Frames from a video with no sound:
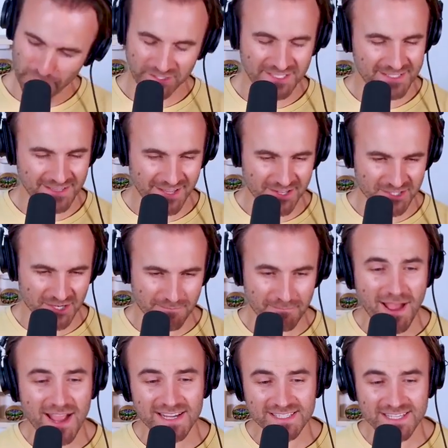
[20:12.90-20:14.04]
disclosure,
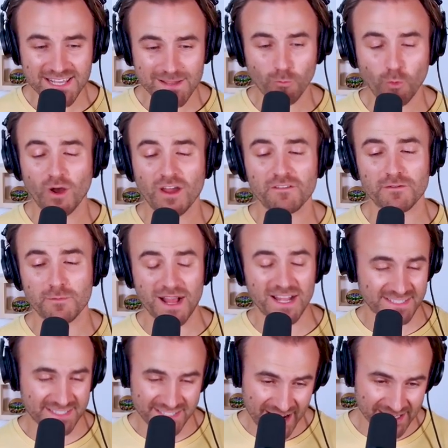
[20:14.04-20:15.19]
my team won
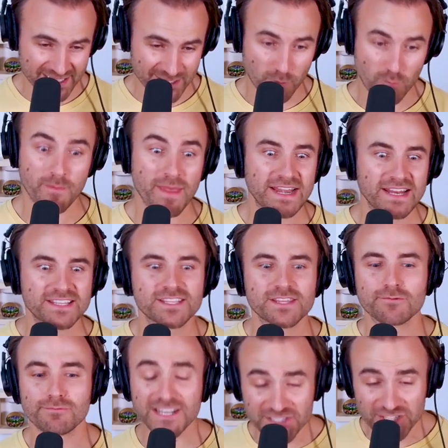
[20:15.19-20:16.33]
Vermont States. We made it to the
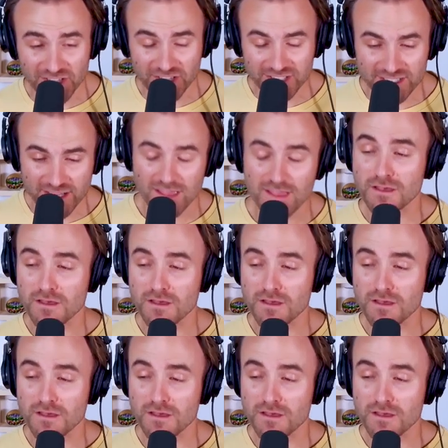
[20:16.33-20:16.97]
regionals.